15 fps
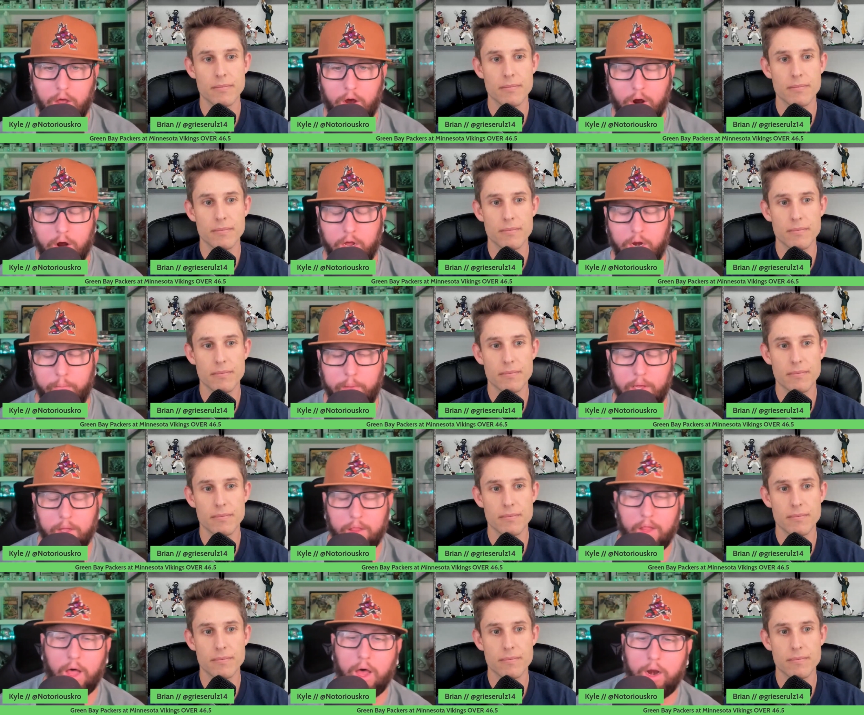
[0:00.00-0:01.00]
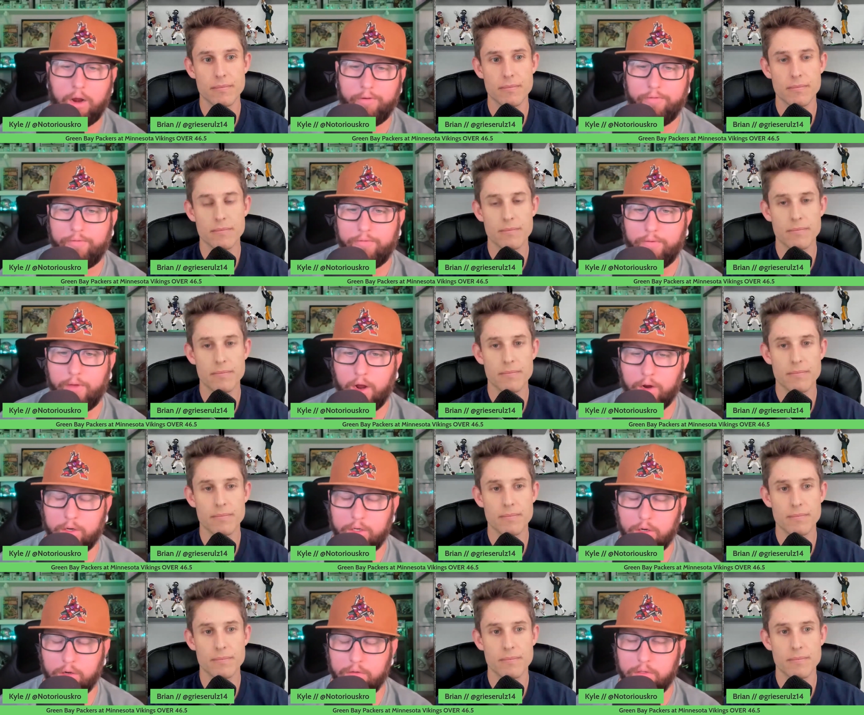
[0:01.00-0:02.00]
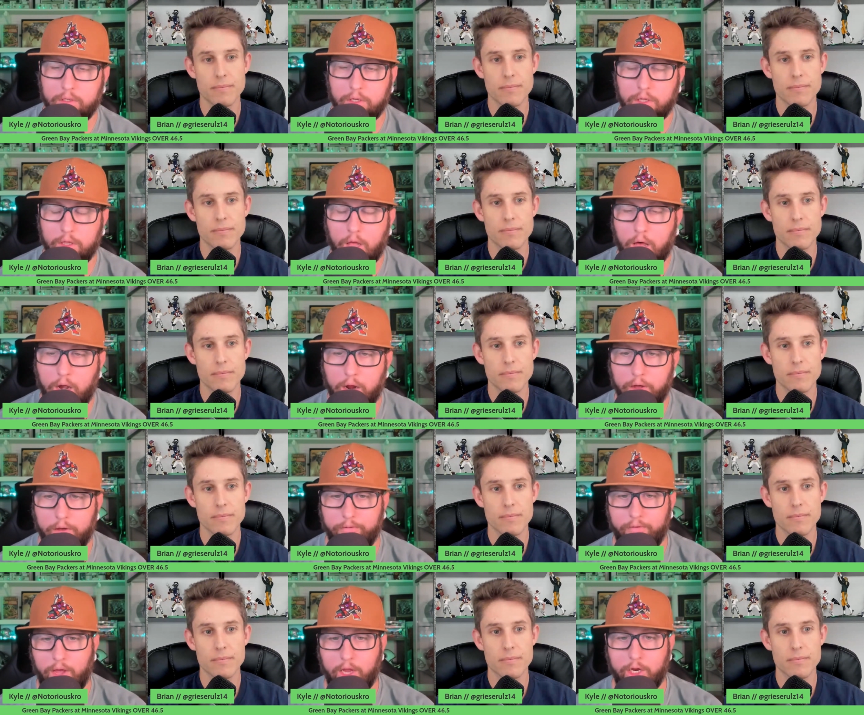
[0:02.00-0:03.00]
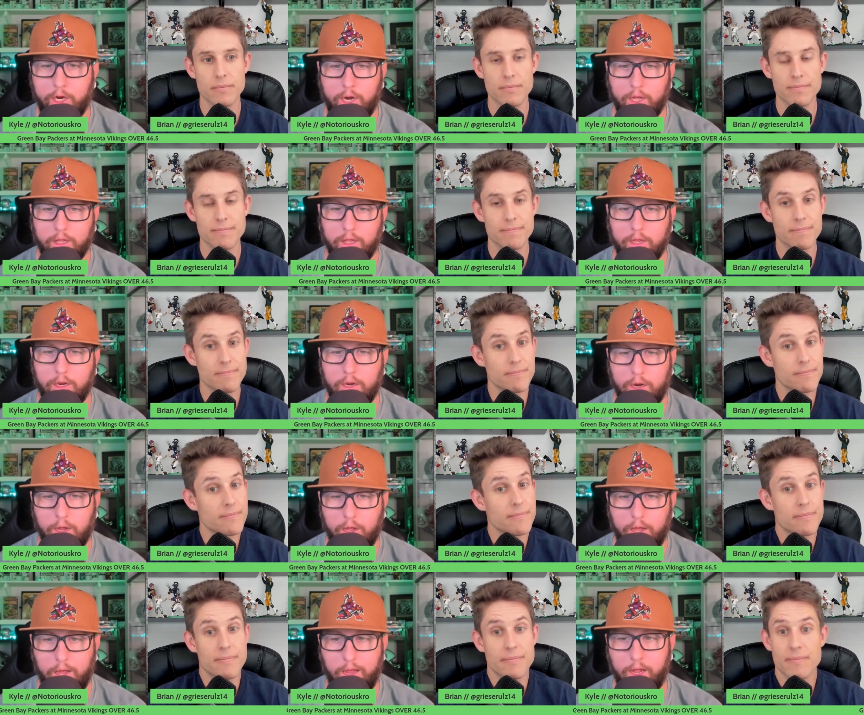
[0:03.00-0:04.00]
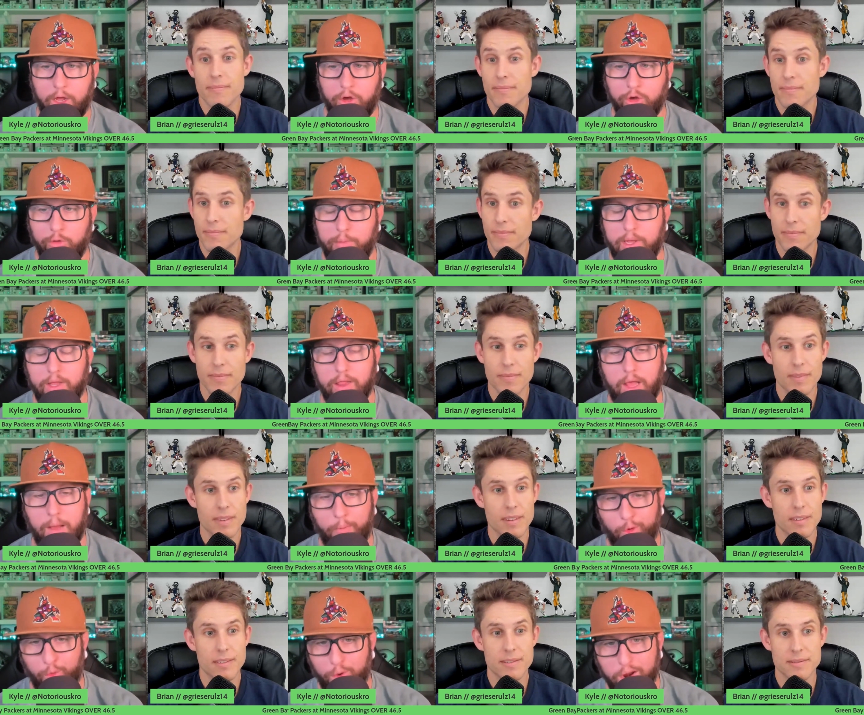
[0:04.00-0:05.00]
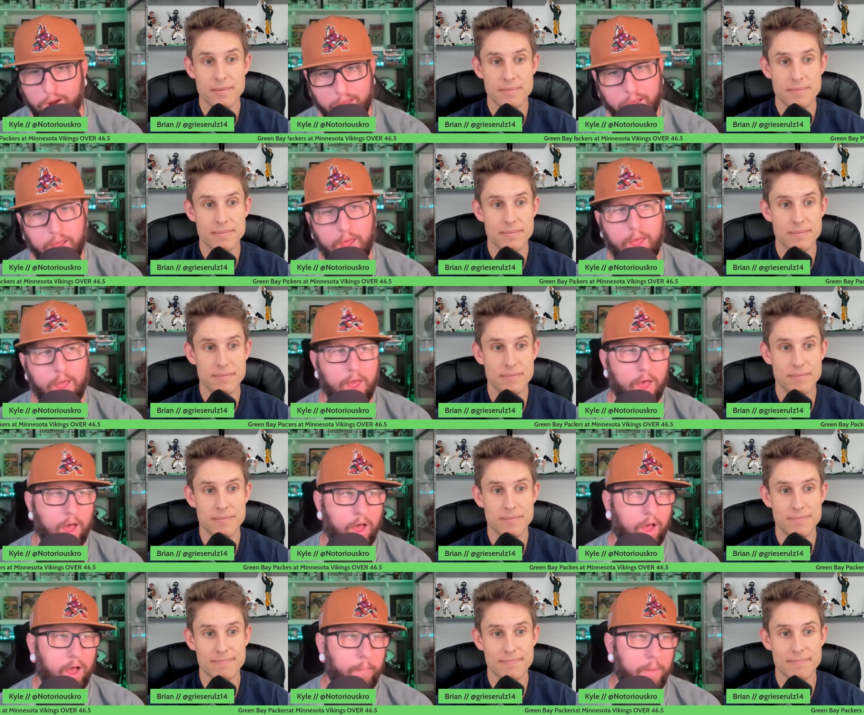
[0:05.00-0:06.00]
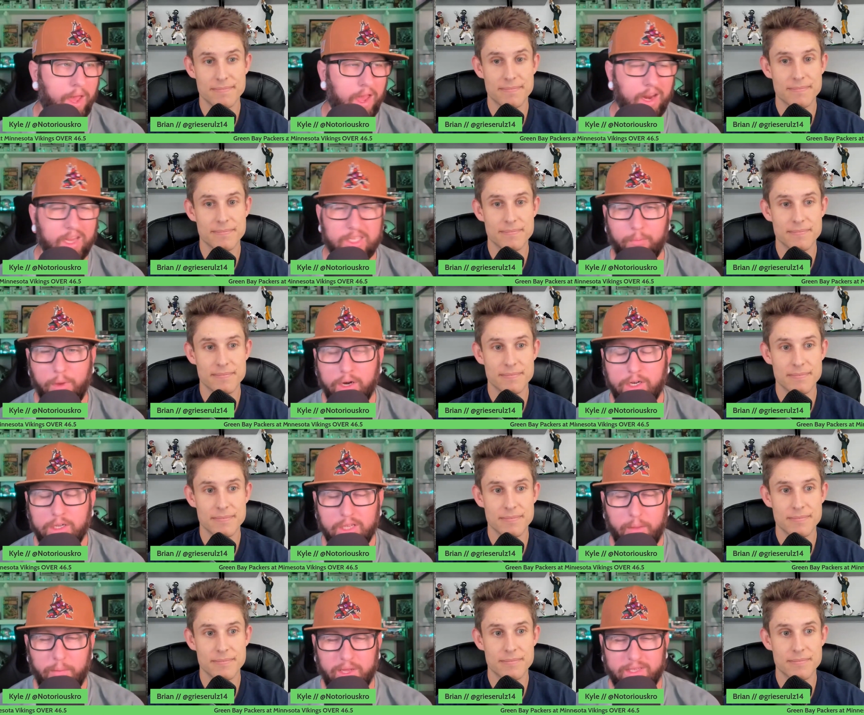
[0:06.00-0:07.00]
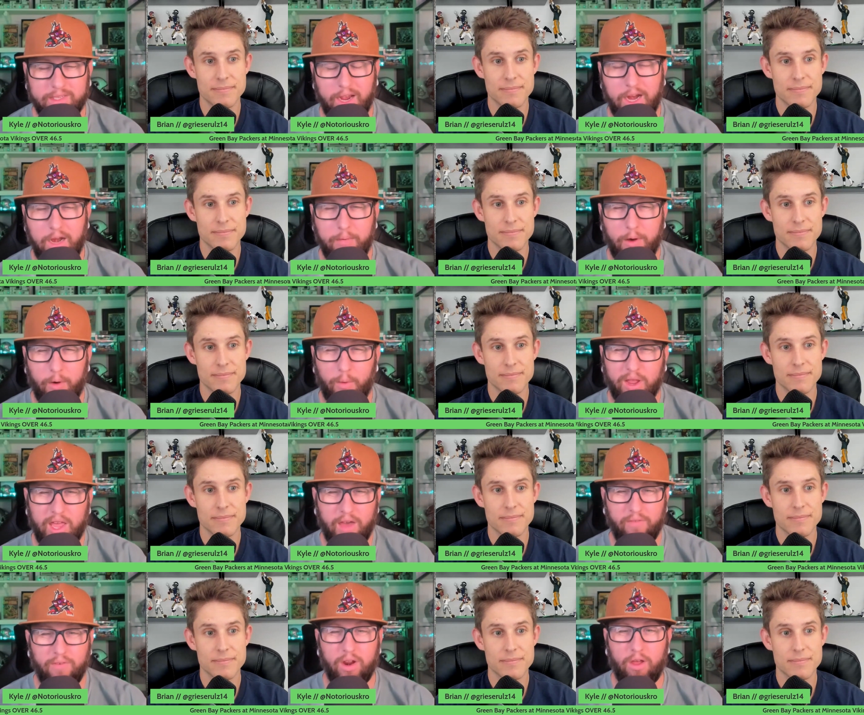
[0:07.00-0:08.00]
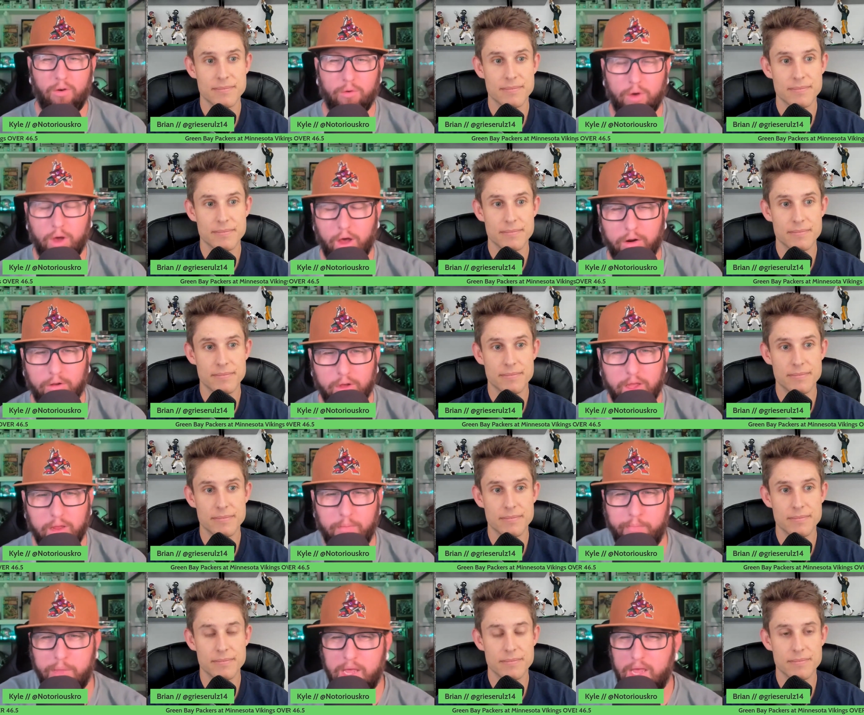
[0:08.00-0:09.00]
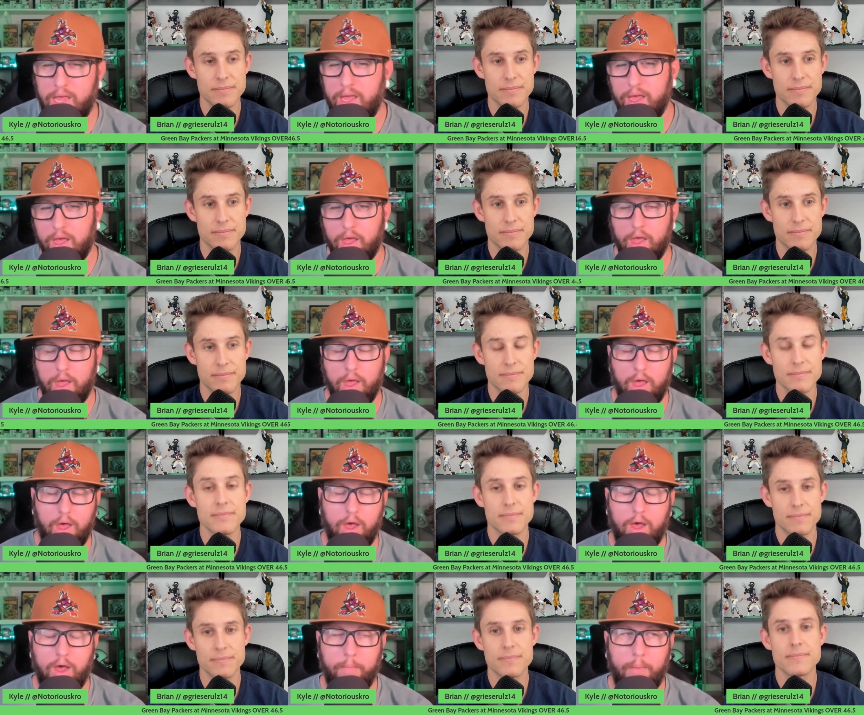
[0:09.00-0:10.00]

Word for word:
Speaker 1: are going to be a lot of Aaron Jones, a lot of AJ Dillon, and it could be a lot more running. Um, and as much as I'm excited about what Kevin O'Connell can be, um,